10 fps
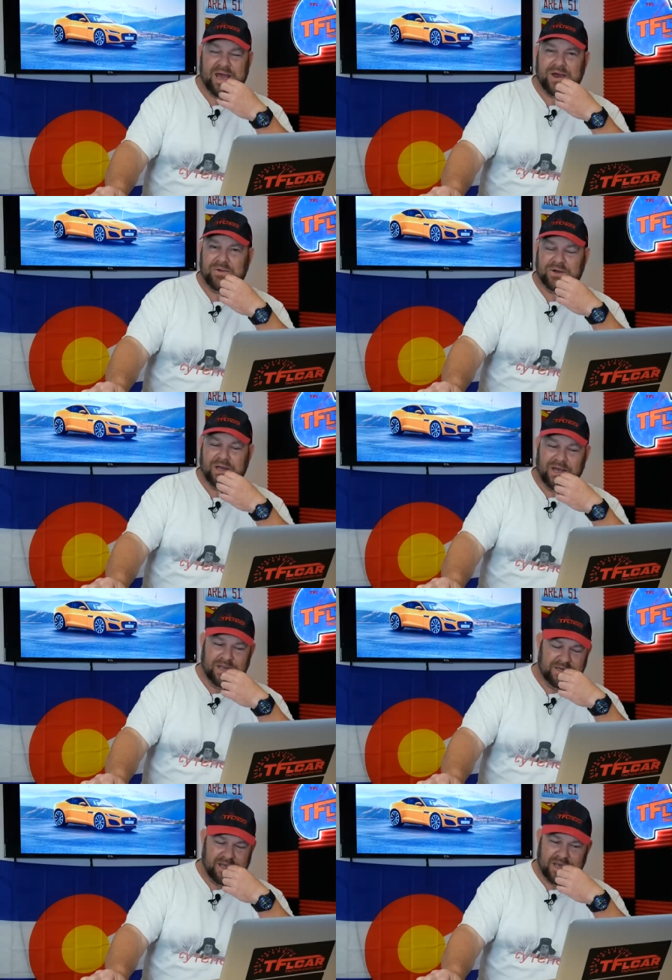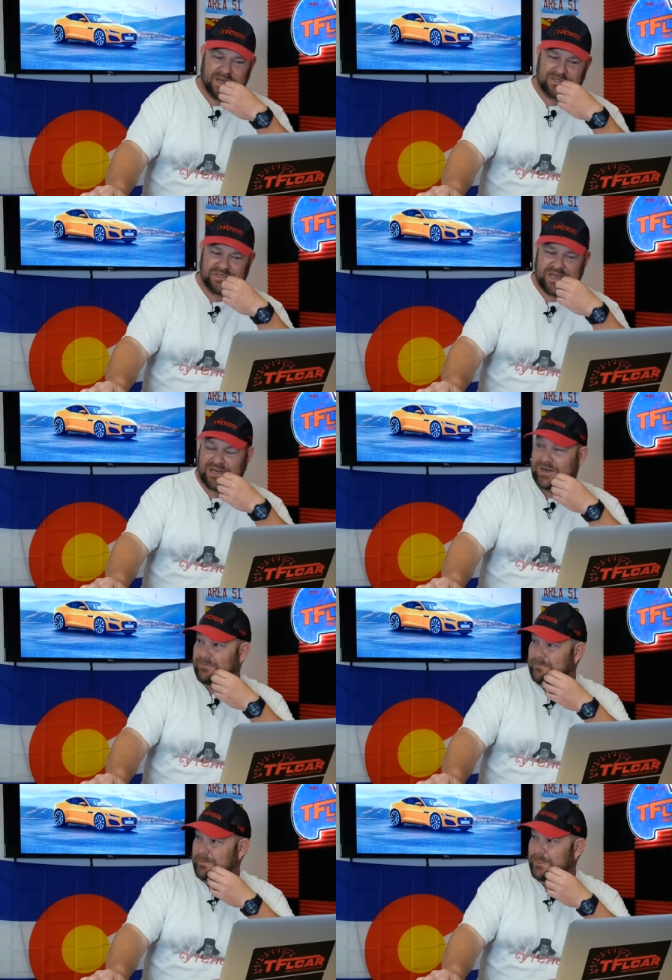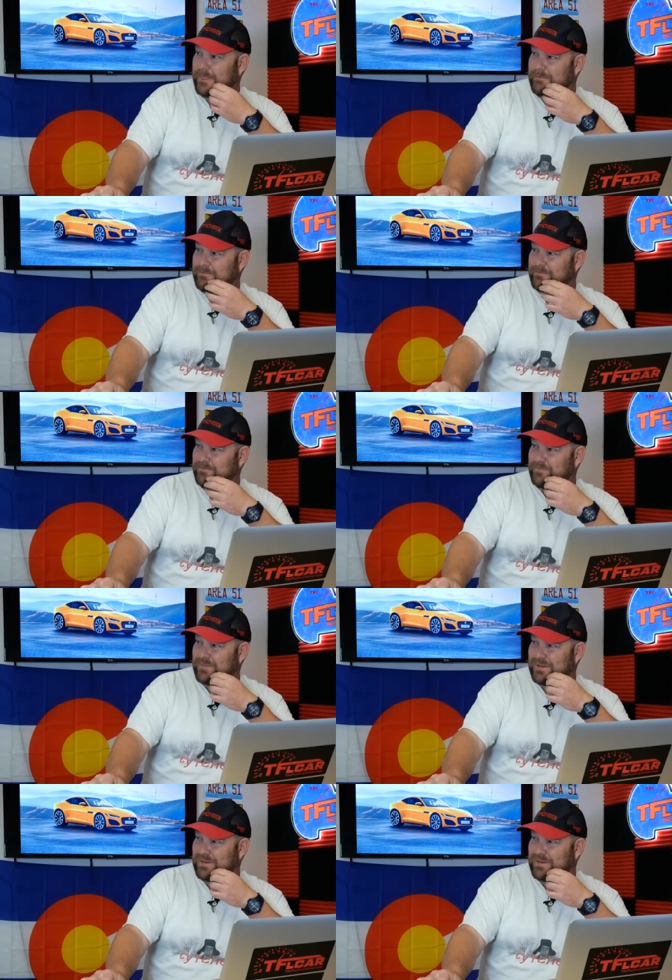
hour on. Uh, I'll, I'll uh, give JLR. you a two-minute history, right?